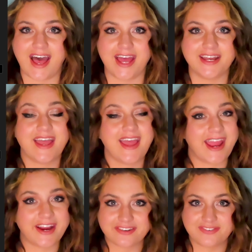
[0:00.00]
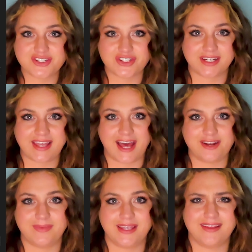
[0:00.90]
at Eric Fisher
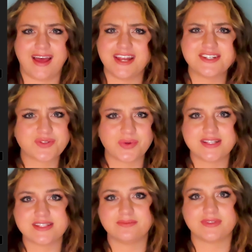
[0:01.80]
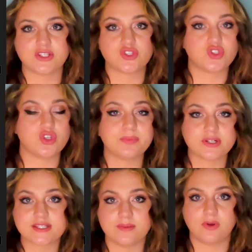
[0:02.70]
Academy. I just wanted something
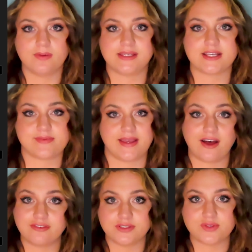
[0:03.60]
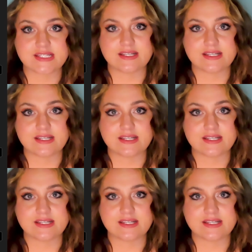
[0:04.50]
super simple because my outfit was